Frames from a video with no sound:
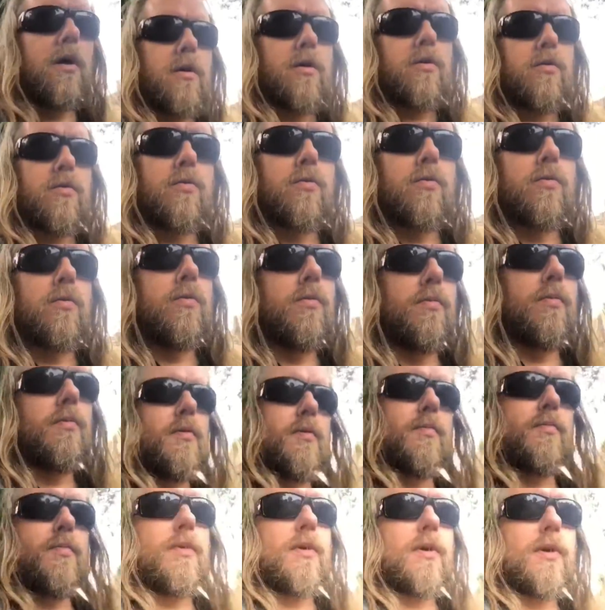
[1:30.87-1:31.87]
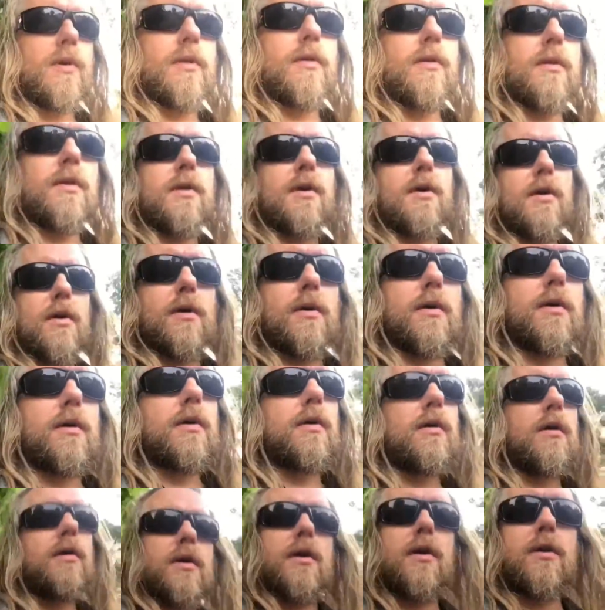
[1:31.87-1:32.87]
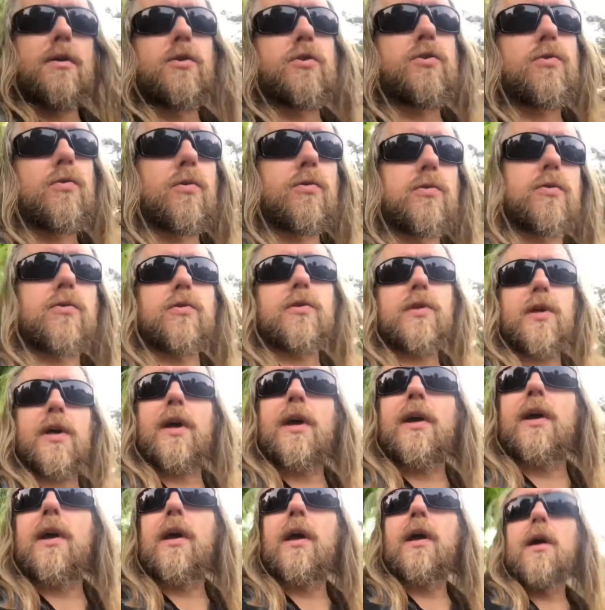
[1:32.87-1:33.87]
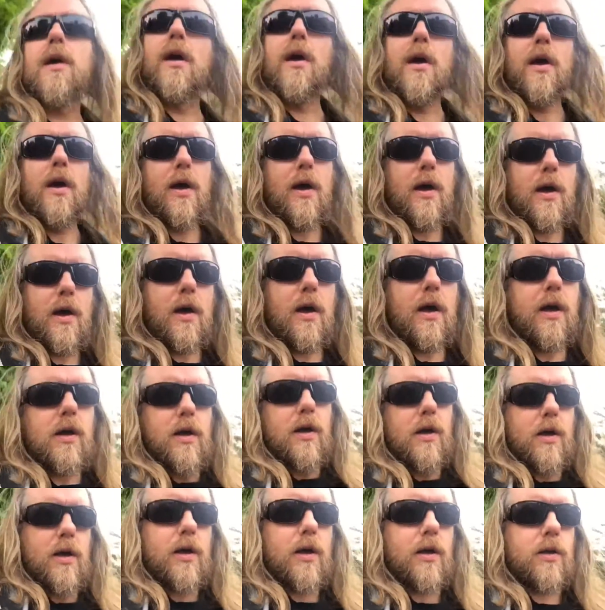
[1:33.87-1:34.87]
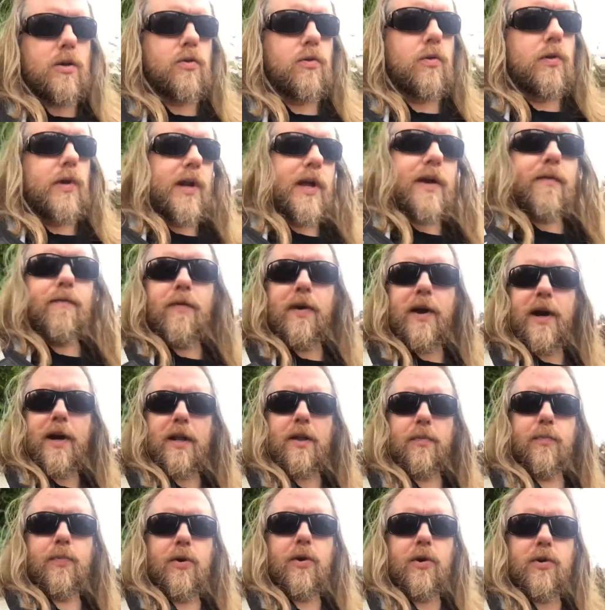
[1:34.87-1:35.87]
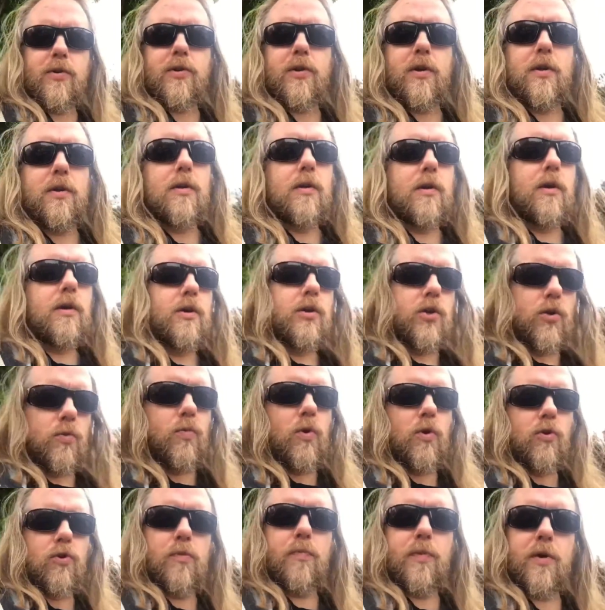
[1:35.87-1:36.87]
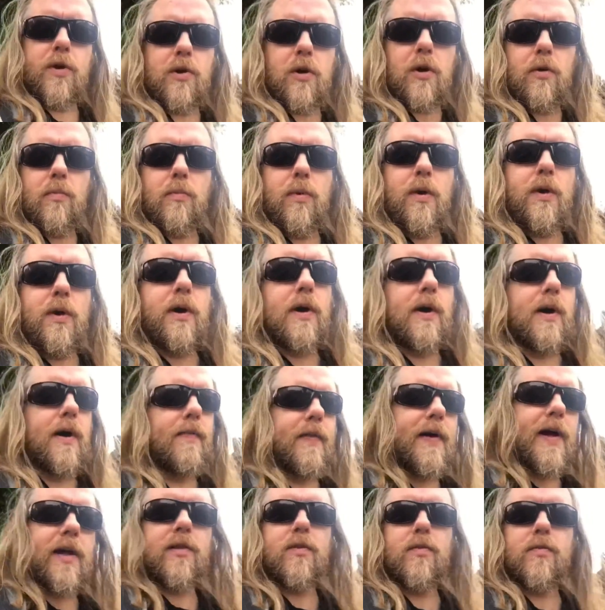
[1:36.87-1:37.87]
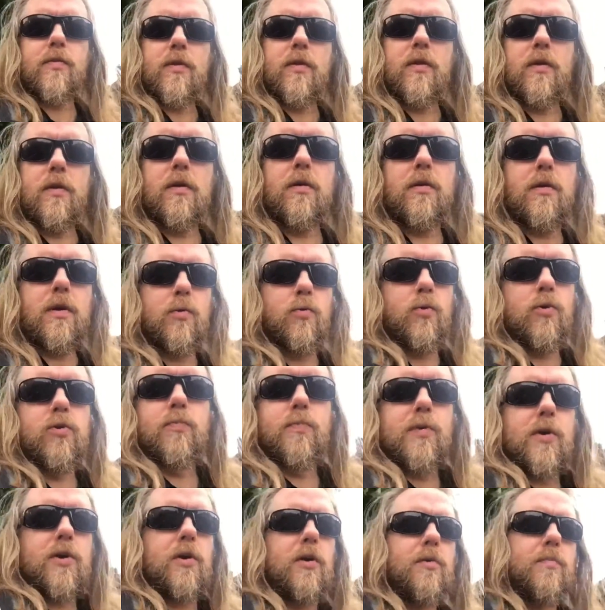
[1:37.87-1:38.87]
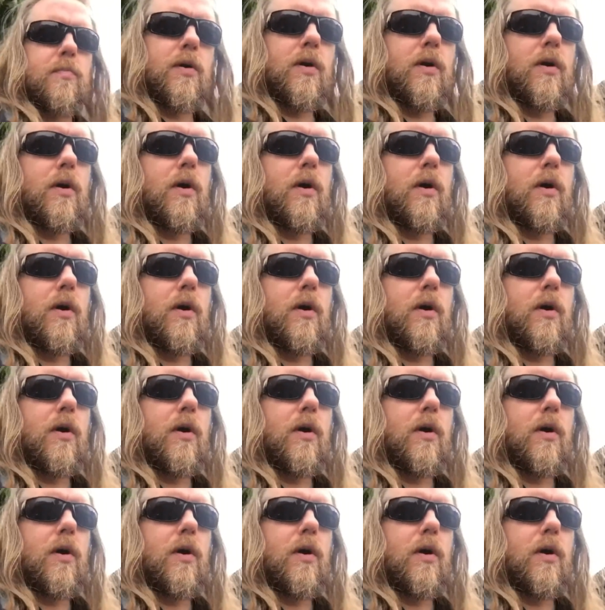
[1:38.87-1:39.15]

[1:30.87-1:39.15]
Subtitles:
So in short, you're saying you live like the person you want to become, and that's who you become,